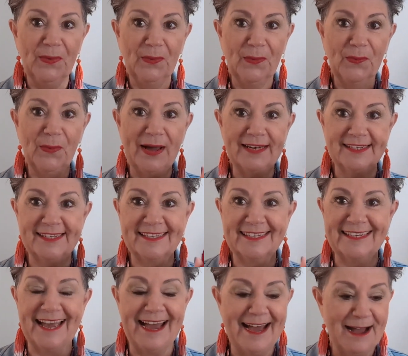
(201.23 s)

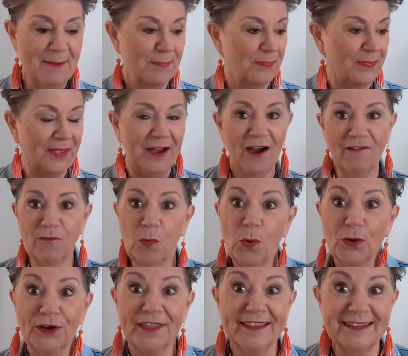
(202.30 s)
once I've
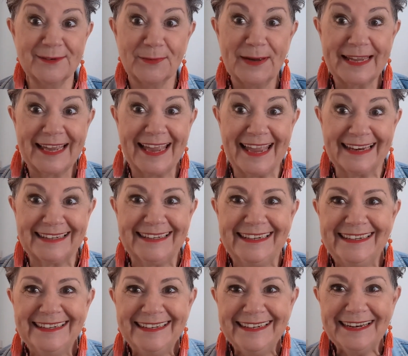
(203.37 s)
worn it this weekend.
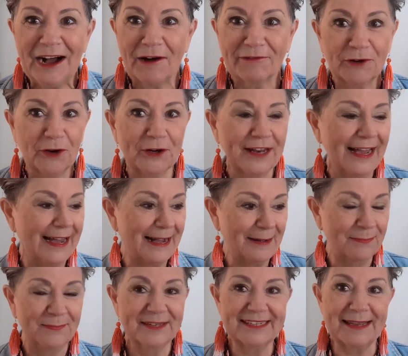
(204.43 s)
I've got
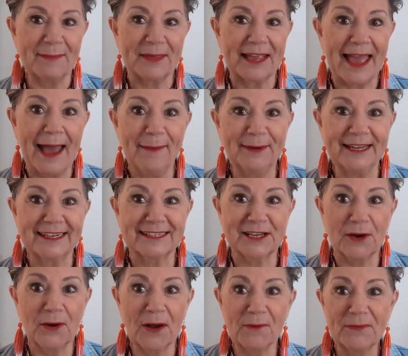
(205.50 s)
something happening,
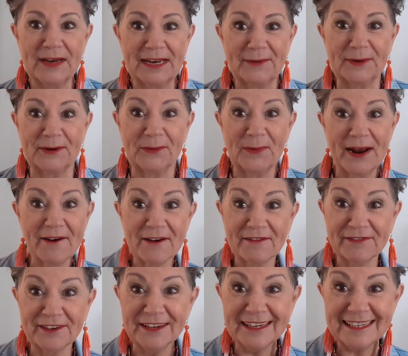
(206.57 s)
so I really want to wear it
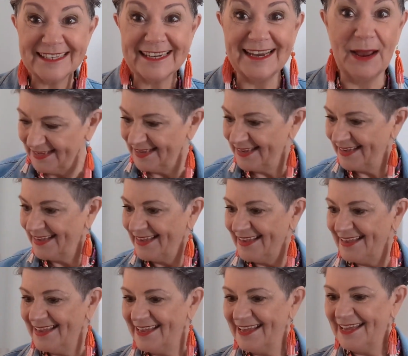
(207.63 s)
first.
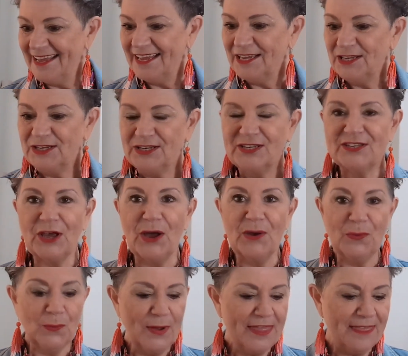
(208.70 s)
So
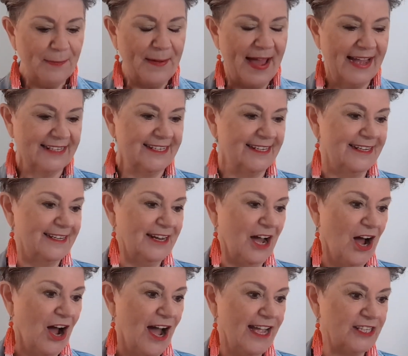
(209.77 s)
with the pattern,
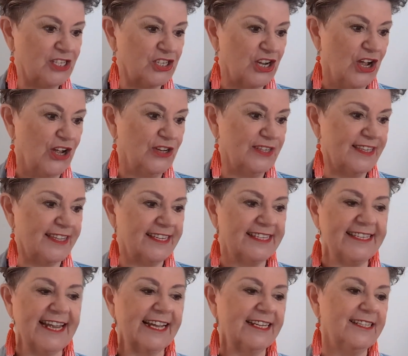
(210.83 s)
I chose the
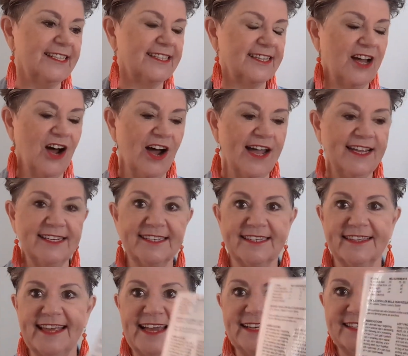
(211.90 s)
second size
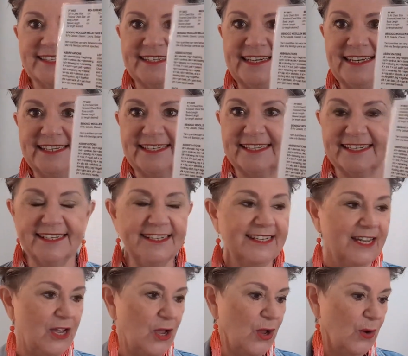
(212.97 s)
that's listed,
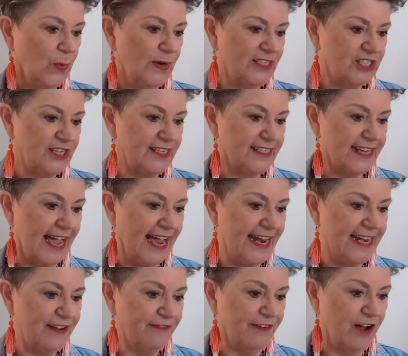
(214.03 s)
which is
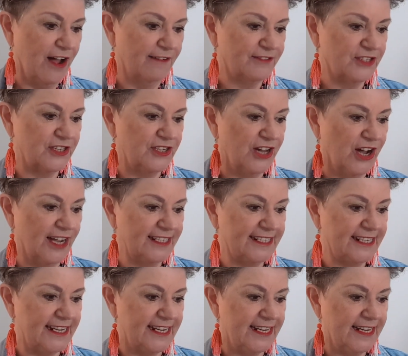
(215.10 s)
85 to
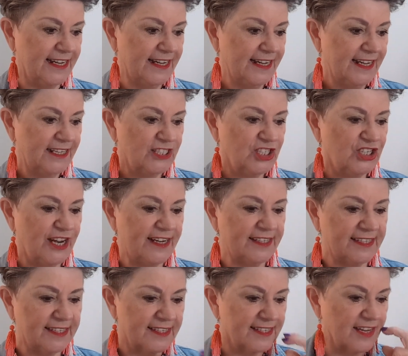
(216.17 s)
90
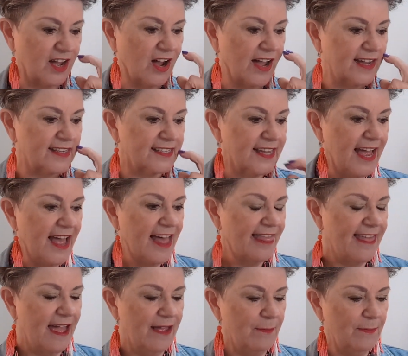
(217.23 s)
chest size.
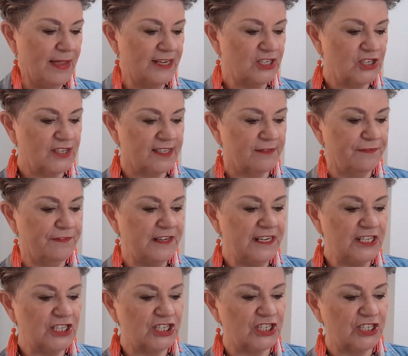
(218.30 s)
That measures, the
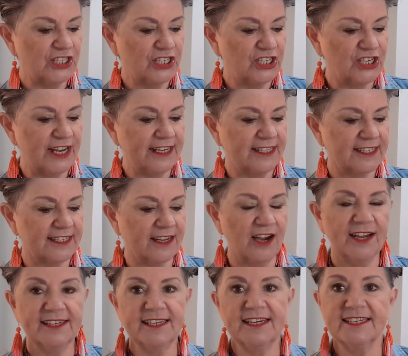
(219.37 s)
finished chest
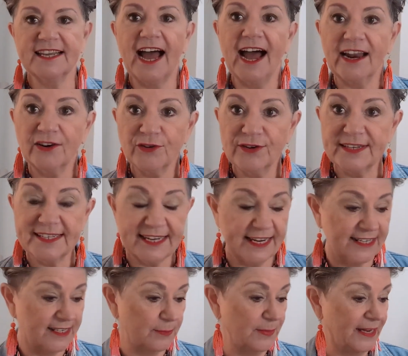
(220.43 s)
size is 100
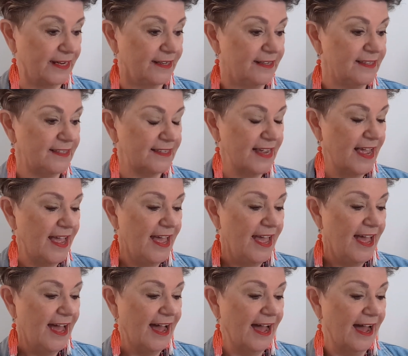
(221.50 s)
centimeters,
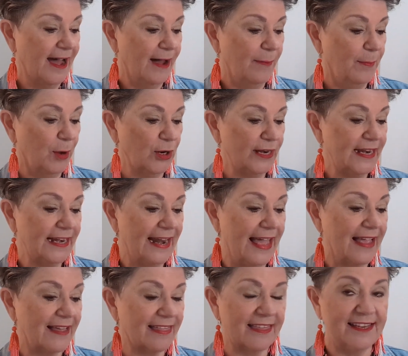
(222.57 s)
body
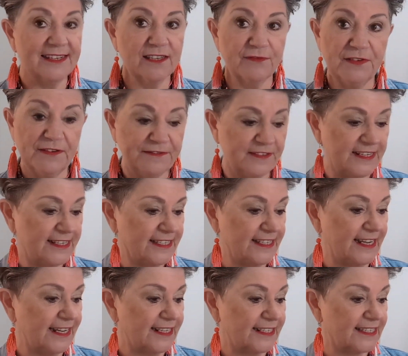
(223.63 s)
length is
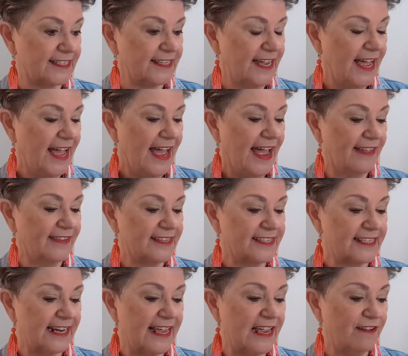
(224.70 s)
56, and the
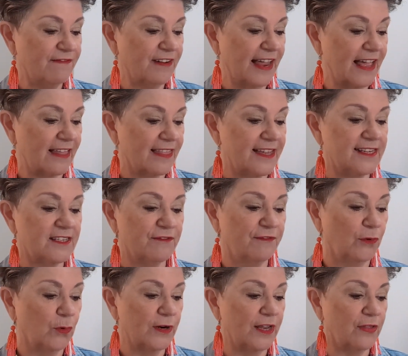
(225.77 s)
sleeve length is
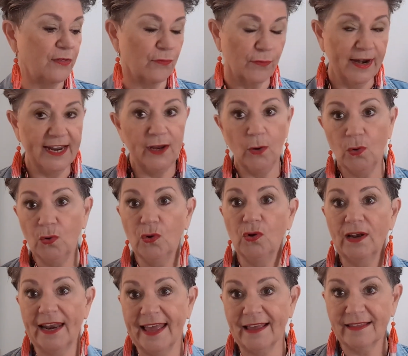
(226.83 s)
43, or
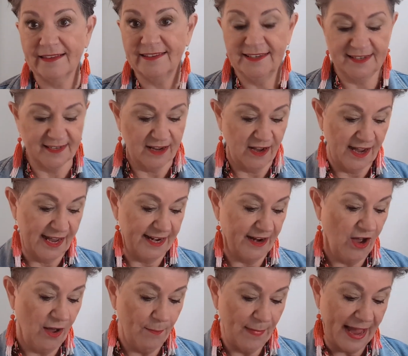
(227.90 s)
length desired.
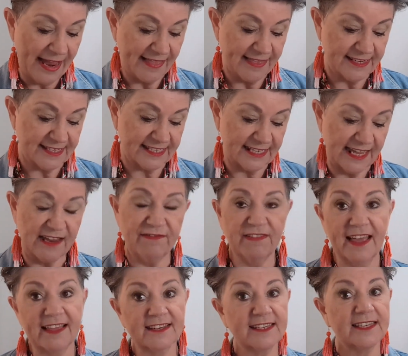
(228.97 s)
I made the sleeve
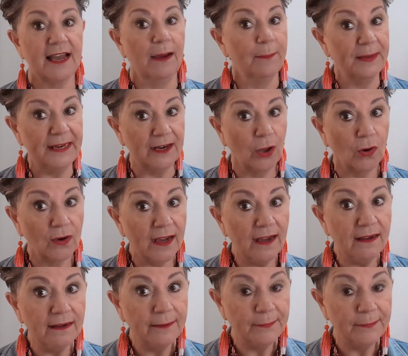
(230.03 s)
lengths a bit longer